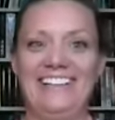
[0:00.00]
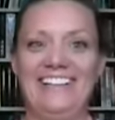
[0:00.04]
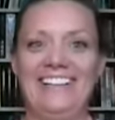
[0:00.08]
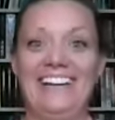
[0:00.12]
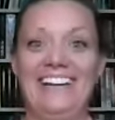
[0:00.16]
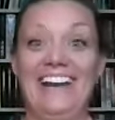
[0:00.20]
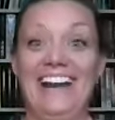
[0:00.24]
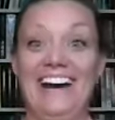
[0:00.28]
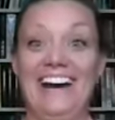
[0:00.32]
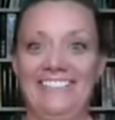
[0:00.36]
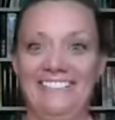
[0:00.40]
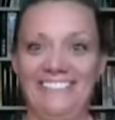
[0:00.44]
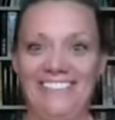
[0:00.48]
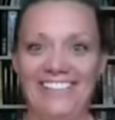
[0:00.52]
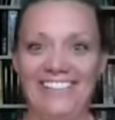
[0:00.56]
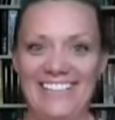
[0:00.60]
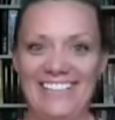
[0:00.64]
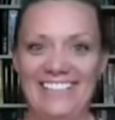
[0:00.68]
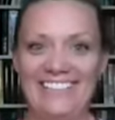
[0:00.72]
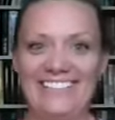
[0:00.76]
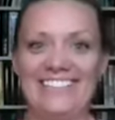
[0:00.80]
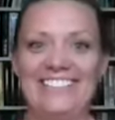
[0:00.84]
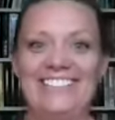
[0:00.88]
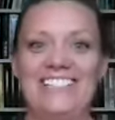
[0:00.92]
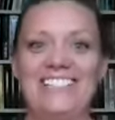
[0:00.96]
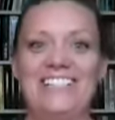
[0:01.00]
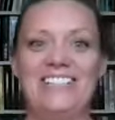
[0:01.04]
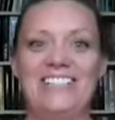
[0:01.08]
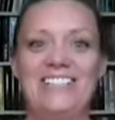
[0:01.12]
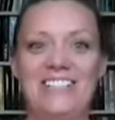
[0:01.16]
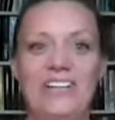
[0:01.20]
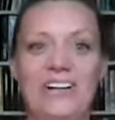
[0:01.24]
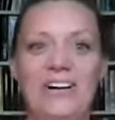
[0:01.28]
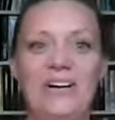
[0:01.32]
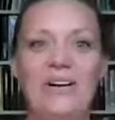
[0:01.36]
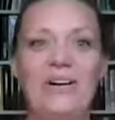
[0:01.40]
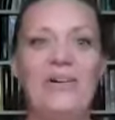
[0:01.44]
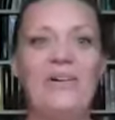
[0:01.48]
now what
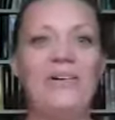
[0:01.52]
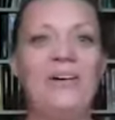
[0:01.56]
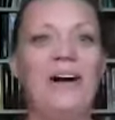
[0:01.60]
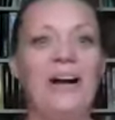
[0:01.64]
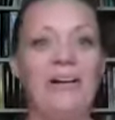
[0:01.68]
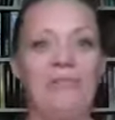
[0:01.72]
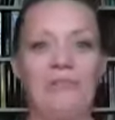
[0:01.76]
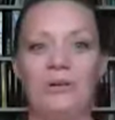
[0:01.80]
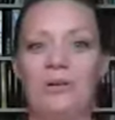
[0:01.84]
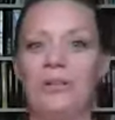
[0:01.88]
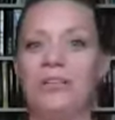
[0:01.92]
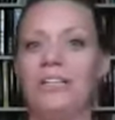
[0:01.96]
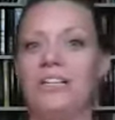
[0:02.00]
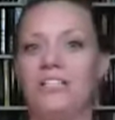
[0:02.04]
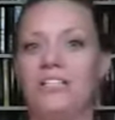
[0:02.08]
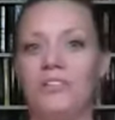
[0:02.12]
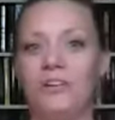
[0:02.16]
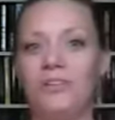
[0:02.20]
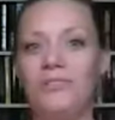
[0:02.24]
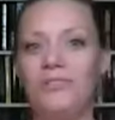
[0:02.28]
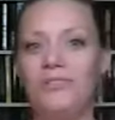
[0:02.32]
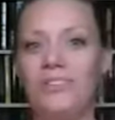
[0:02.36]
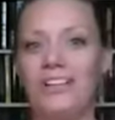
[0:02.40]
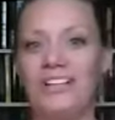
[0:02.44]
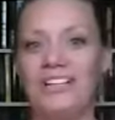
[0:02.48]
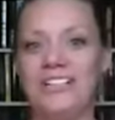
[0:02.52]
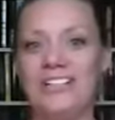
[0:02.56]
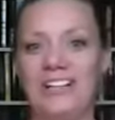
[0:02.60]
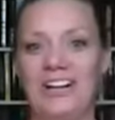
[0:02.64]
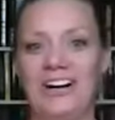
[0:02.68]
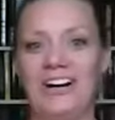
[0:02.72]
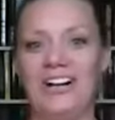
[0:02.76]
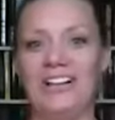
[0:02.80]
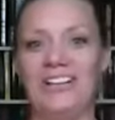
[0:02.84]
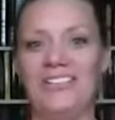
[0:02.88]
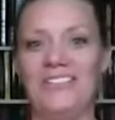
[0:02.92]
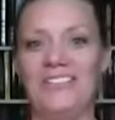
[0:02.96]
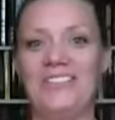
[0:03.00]
so i really dove into
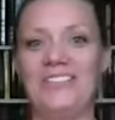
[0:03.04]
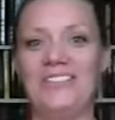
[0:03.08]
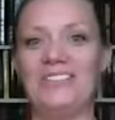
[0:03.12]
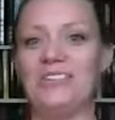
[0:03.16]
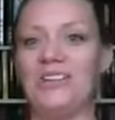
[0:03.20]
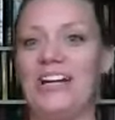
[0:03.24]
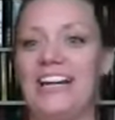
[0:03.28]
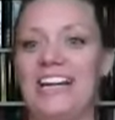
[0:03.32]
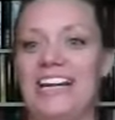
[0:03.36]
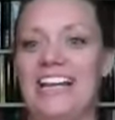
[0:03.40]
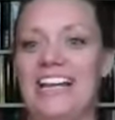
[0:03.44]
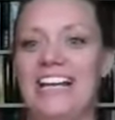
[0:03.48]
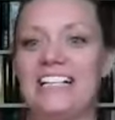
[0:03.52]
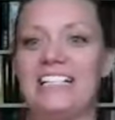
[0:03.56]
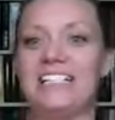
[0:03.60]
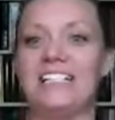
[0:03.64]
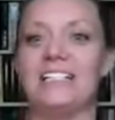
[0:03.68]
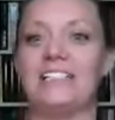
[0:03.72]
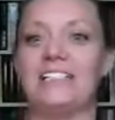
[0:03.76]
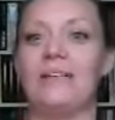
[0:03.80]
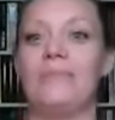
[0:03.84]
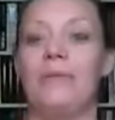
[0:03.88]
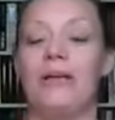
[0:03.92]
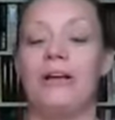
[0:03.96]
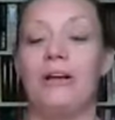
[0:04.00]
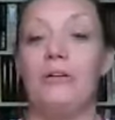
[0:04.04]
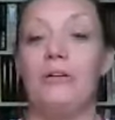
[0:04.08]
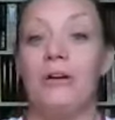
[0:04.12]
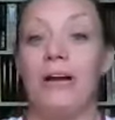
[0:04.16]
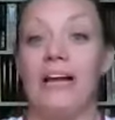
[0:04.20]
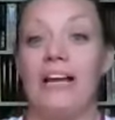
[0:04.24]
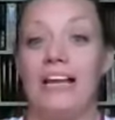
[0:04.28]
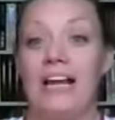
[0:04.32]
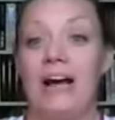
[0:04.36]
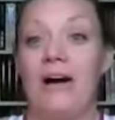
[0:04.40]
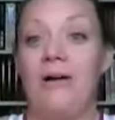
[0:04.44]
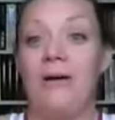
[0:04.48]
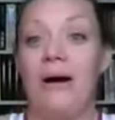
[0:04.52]
all of the trainings because i'm like okay
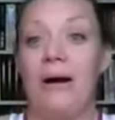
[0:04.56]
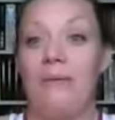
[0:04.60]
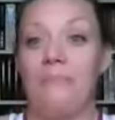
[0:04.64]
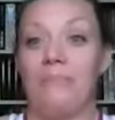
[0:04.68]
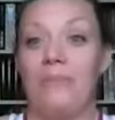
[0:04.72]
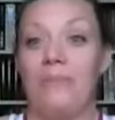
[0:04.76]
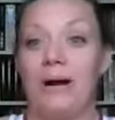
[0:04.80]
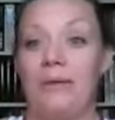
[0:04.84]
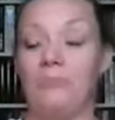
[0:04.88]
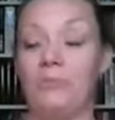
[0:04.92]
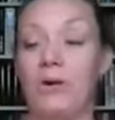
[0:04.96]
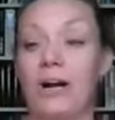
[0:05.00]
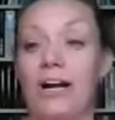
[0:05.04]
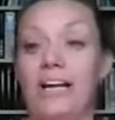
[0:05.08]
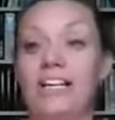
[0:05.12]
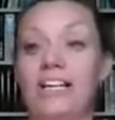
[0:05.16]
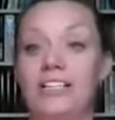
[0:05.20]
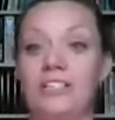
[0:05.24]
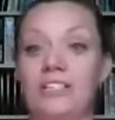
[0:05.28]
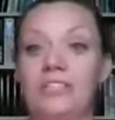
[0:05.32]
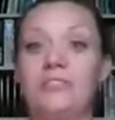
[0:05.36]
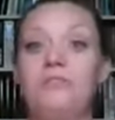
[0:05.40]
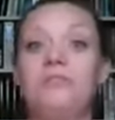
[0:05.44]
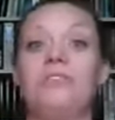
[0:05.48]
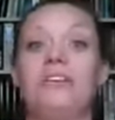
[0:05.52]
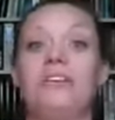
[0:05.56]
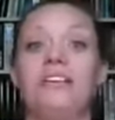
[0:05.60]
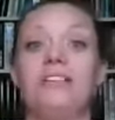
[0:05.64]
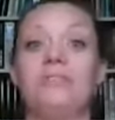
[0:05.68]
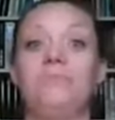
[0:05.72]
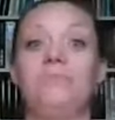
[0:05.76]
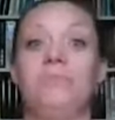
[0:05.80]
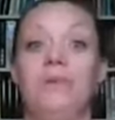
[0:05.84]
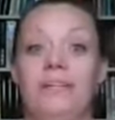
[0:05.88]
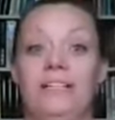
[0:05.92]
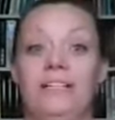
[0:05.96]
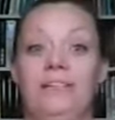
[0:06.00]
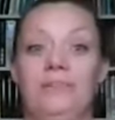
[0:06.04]
now I'm, I'm ready to do this
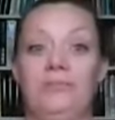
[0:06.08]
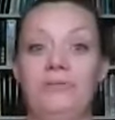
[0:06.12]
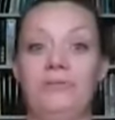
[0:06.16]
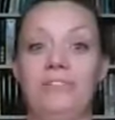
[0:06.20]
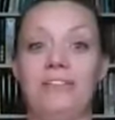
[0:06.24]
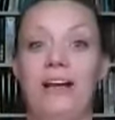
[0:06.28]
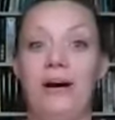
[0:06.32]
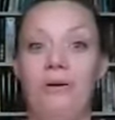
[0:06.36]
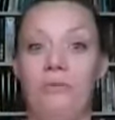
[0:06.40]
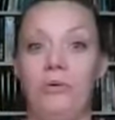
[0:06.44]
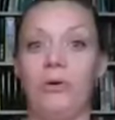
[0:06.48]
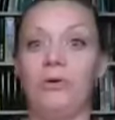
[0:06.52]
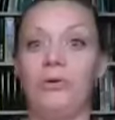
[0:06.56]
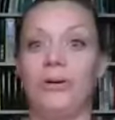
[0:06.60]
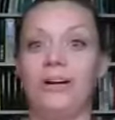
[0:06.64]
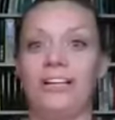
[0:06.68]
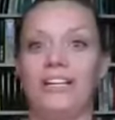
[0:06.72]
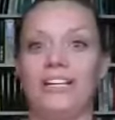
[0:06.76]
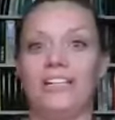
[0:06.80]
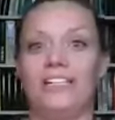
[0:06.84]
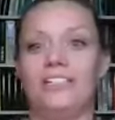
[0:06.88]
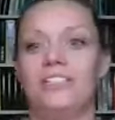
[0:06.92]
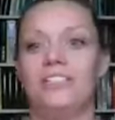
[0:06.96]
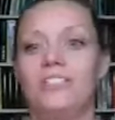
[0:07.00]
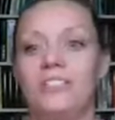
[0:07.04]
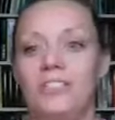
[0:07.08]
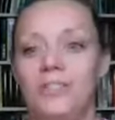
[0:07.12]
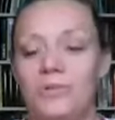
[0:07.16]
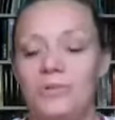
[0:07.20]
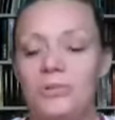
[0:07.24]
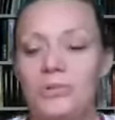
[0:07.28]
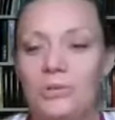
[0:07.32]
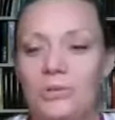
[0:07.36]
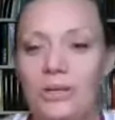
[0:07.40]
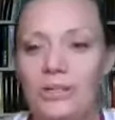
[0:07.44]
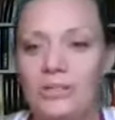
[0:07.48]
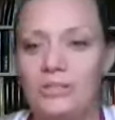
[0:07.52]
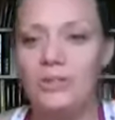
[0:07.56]
but now what do i need to do
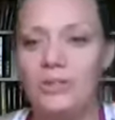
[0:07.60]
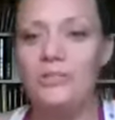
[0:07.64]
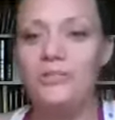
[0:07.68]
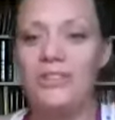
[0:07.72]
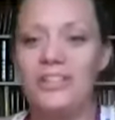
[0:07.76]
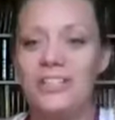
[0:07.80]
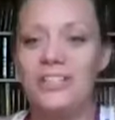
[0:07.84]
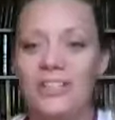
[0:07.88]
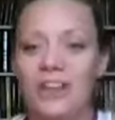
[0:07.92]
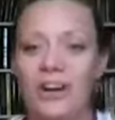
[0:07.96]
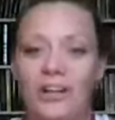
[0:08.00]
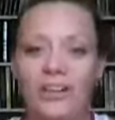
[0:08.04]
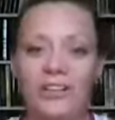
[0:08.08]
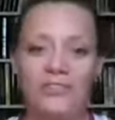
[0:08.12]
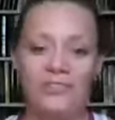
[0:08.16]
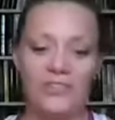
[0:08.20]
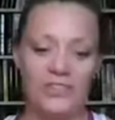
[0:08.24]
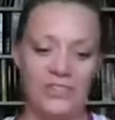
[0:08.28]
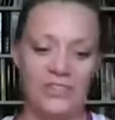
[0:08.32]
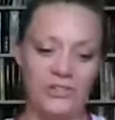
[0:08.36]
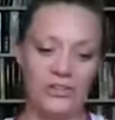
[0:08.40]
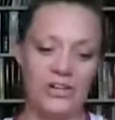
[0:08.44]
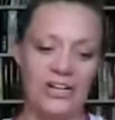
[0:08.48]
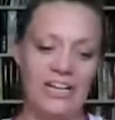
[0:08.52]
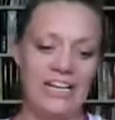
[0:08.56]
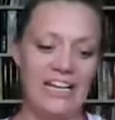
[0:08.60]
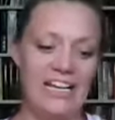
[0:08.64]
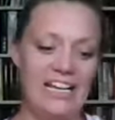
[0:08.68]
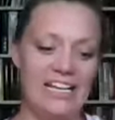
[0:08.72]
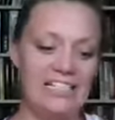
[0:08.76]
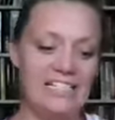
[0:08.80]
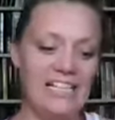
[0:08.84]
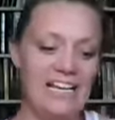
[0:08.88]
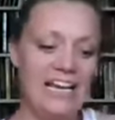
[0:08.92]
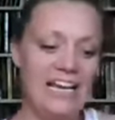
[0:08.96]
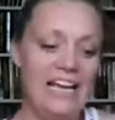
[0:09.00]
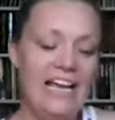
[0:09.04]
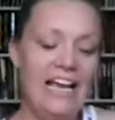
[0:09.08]
so i dove into all of the trainings
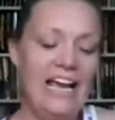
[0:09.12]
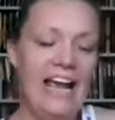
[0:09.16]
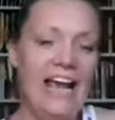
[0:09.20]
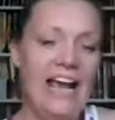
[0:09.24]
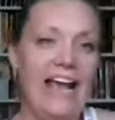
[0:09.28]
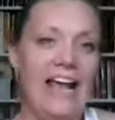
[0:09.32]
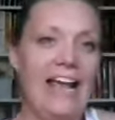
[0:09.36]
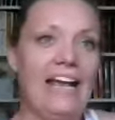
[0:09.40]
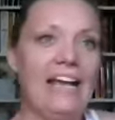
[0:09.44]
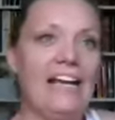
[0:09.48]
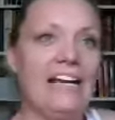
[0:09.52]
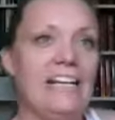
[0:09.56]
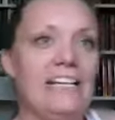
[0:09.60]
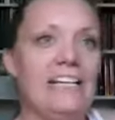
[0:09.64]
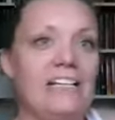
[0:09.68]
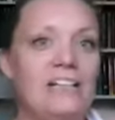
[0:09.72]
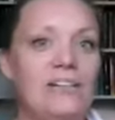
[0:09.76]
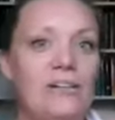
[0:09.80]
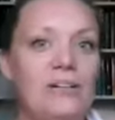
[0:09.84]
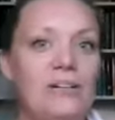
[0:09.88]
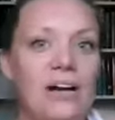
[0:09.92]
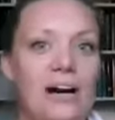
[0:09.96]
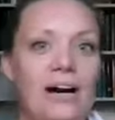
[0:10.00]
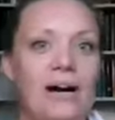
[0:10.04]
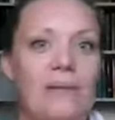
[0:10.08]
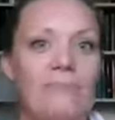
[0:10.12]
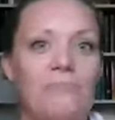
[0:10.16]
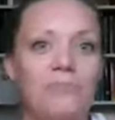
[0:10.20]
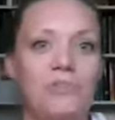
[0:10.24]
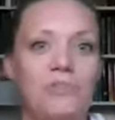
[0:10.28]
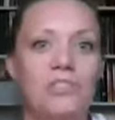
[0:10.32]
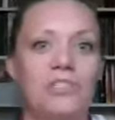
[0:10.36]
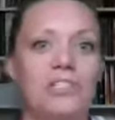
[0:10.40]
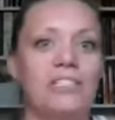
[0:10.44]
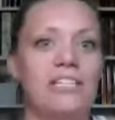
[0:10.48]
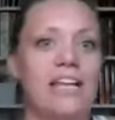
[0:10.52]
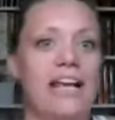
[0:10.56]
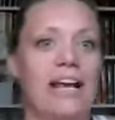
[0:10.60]
and um,
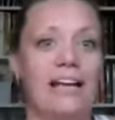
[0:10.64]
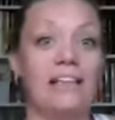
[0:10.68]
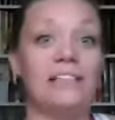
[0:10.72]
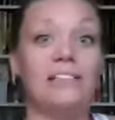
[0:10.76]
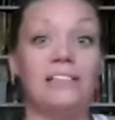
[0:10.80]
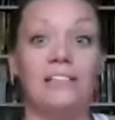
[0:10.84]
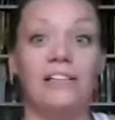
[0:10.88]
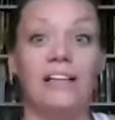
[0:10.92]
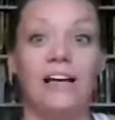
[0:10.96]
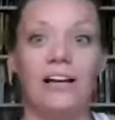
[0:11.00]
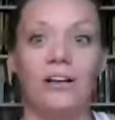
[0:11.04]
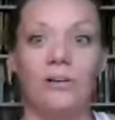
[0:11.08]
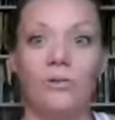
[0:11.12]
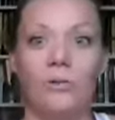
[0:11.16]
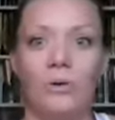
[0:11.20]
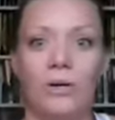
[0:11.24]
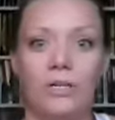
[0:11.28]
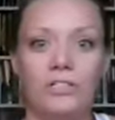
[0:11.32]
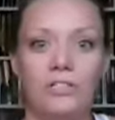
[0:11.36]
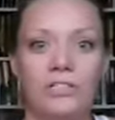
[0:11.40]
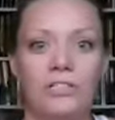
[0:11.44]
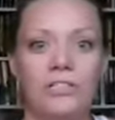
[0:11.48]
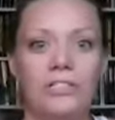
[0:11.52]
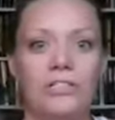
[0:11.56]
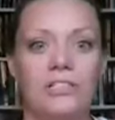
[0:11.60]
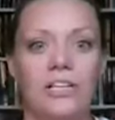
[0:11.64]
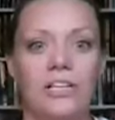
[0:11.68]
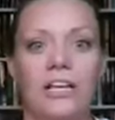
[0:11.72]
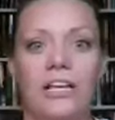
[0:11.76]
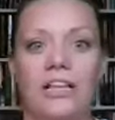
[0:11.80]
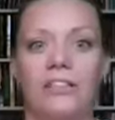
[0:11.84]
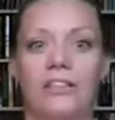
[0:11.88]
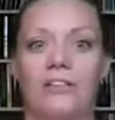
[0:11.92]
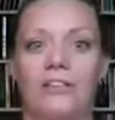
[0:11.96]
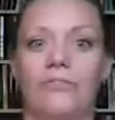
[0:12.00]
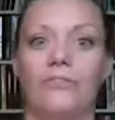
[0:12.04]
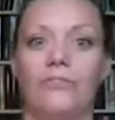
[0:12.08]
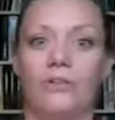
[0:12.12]
just asked a lot of questions
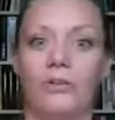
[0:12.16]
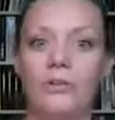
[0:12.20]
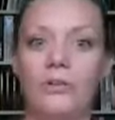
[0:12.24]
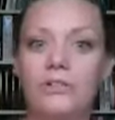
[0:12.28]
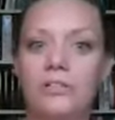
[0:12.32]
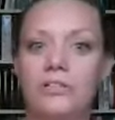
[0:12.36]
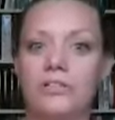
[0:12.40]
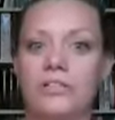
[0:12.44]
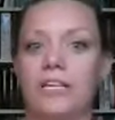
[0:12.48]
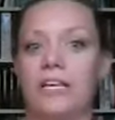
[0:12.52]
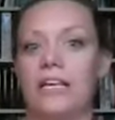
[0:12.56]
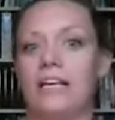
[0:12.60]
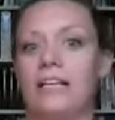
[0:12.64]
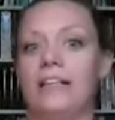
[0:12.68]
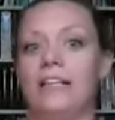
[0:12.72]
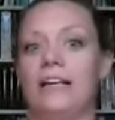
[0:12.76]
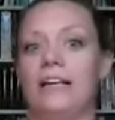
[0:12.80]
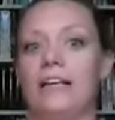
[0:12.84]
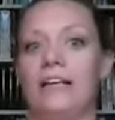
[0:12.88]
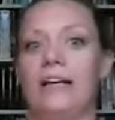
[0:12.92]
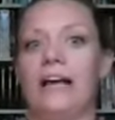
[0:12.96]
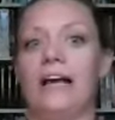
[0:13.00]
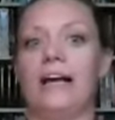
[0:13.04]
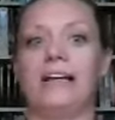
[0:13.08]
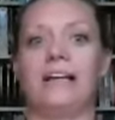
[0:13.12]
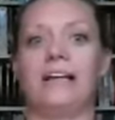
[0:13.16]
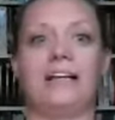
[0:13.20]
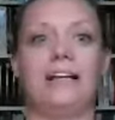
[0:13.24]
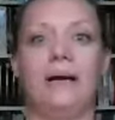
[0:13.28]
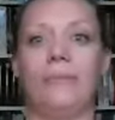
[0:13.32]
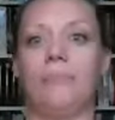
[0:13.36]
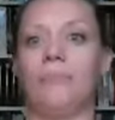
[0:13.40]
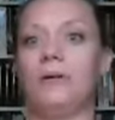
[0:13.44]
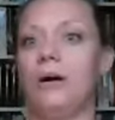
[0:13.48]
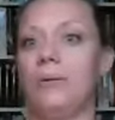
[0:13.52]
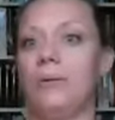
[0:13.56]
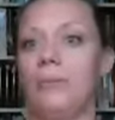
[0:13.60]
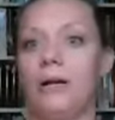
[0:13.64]
and the first thing that kind of
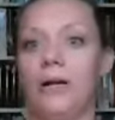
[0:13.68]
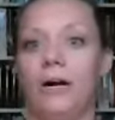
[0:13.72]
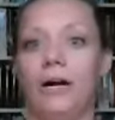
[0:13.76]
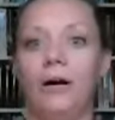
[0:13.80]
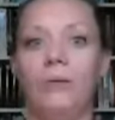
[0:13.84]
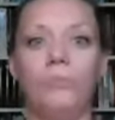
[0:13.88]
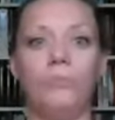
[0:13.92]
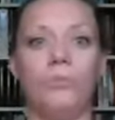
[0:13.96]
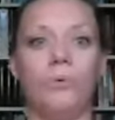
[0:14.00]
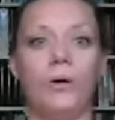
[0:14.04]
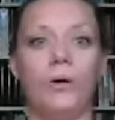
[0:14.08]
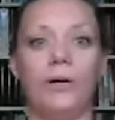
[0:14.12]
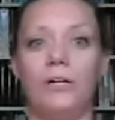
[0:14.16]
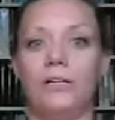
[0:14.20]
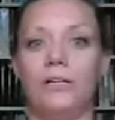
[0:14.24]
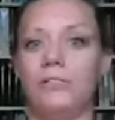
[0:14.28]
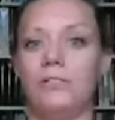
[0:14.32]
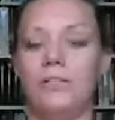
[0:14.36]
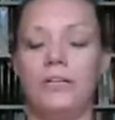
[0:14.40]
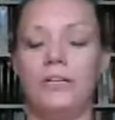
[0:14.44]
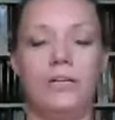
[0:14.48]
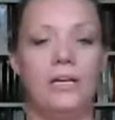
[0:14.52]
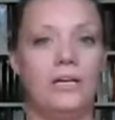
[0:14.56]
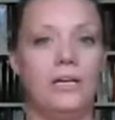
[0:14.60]
kept coming up was